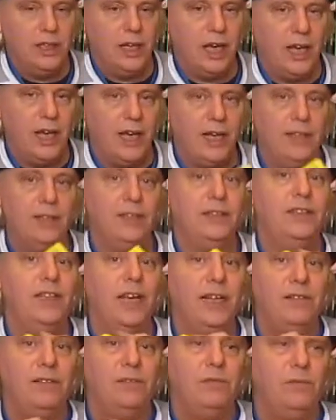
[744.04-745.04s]

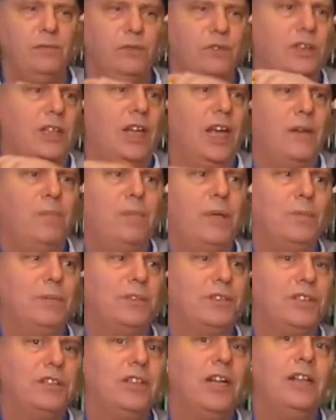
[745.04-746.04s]
That, for a lot of people,
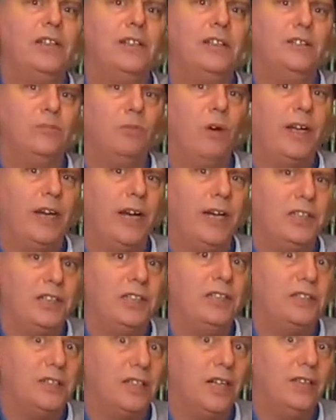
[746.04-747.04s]
is what actually
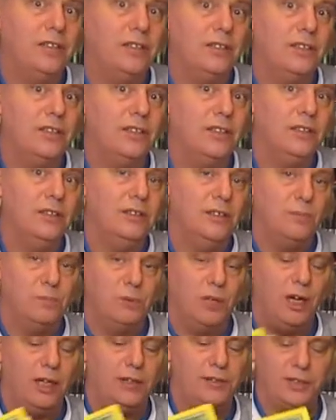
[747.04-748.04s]
starts the
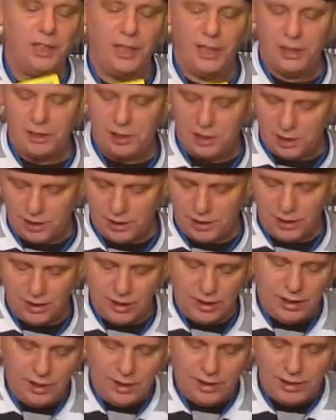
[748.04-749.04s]
Bronze Age,
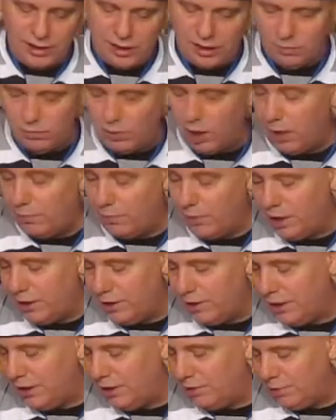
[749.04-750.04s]
at least in my
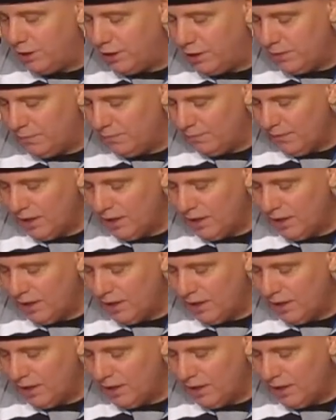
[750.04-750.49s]
mind, anyway.